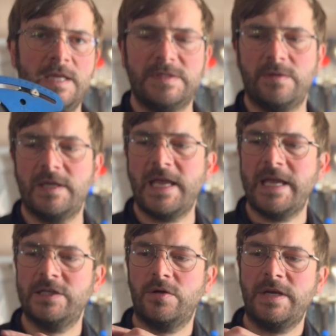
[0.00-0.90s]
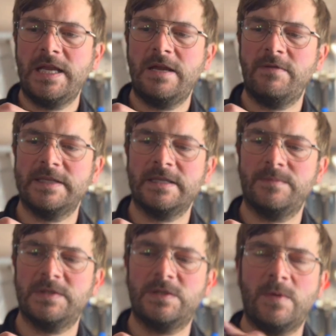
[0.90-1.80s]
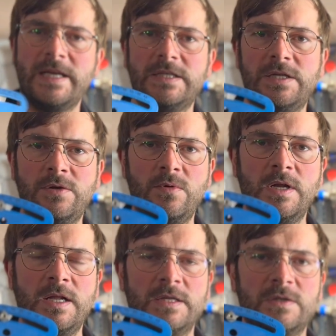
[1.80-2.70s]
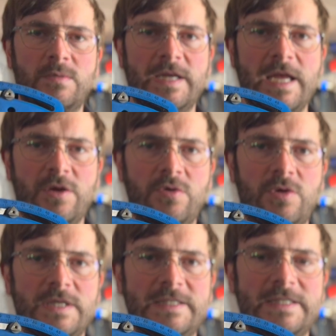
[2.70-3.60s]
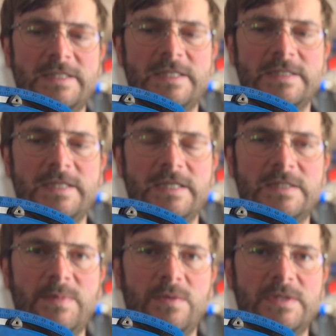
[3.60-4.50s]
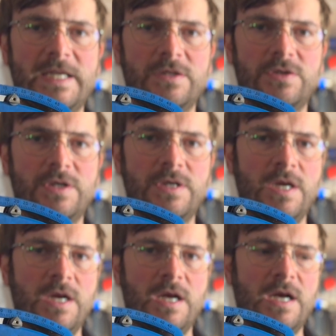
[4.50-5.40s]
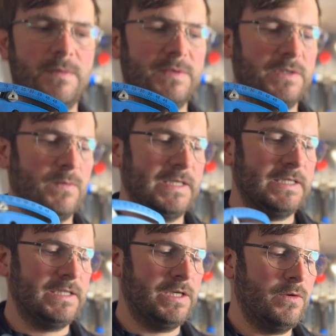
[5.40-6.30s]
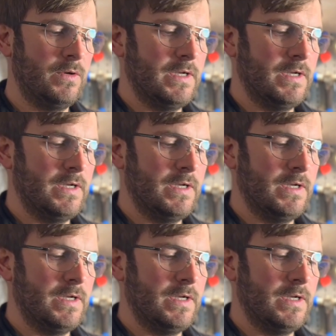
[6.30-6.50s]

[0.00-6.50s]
So the gauge on here, it's up to 22. So I want to get a good consistency in spoke tension up to 22.